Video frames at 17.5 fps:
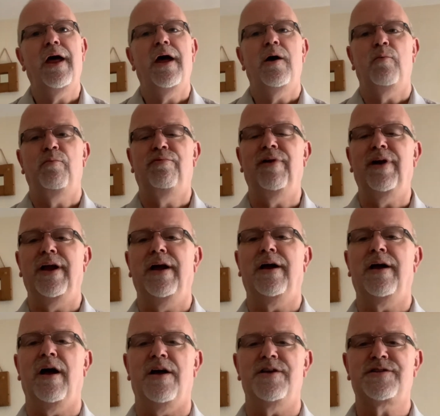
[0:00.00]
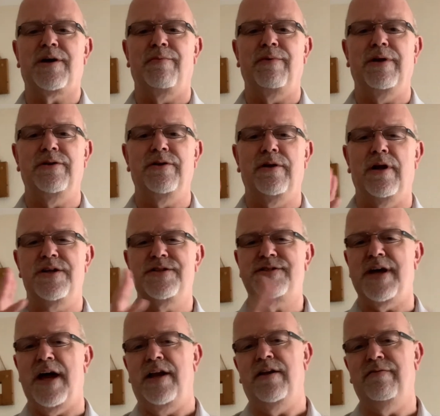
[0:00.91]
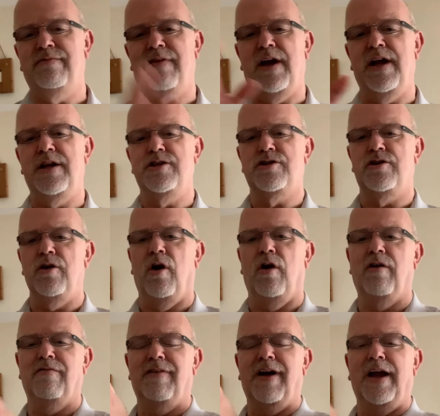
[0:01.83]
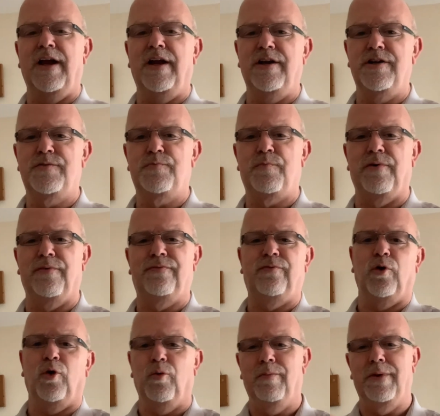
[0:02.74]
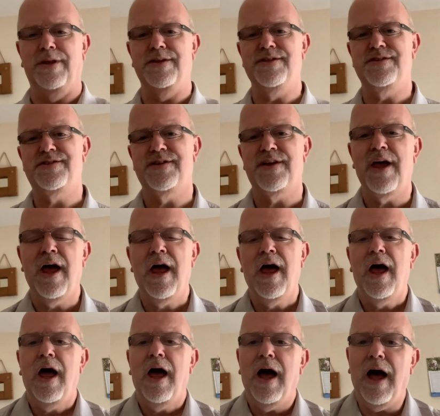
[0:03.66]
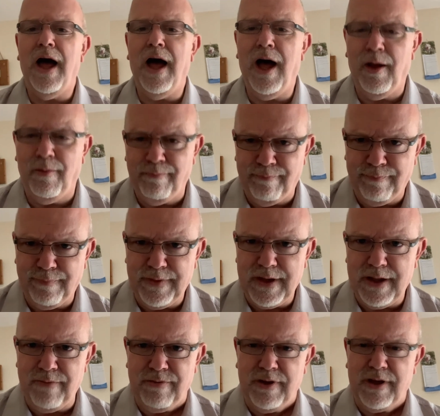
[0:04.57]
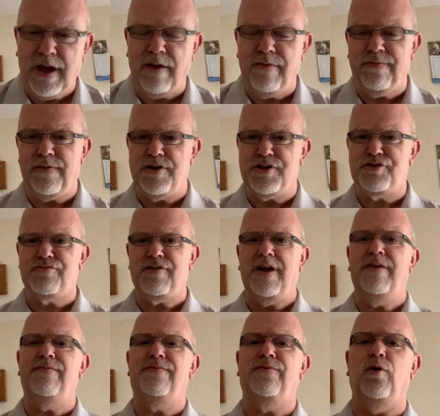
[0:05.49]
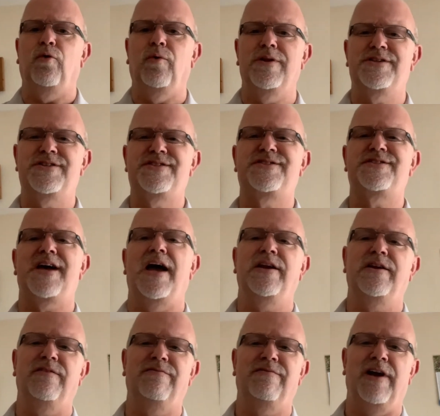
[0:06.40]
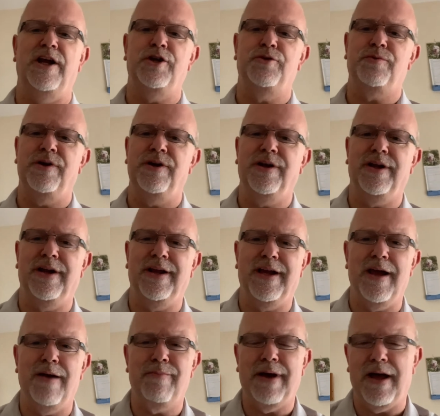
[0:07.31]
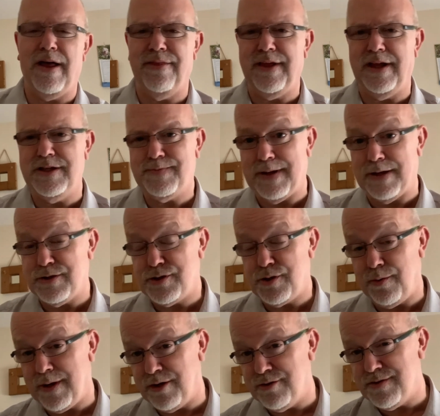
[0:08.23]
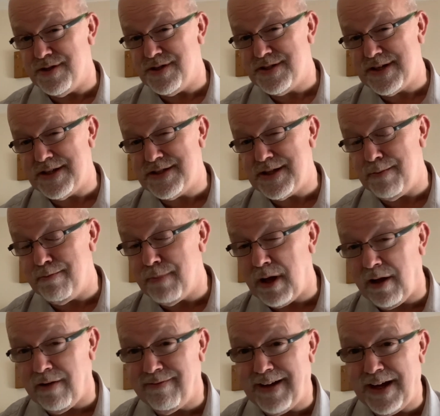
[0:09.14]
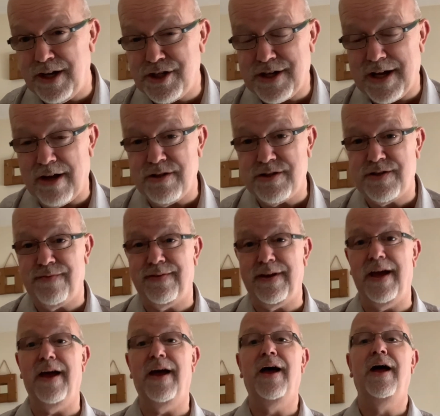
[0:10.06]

Brilliant cars come in standard range, long range, performance. If you're going for a straightforward standard range one, you're going to get about, I think it's about 260 mile range out of it.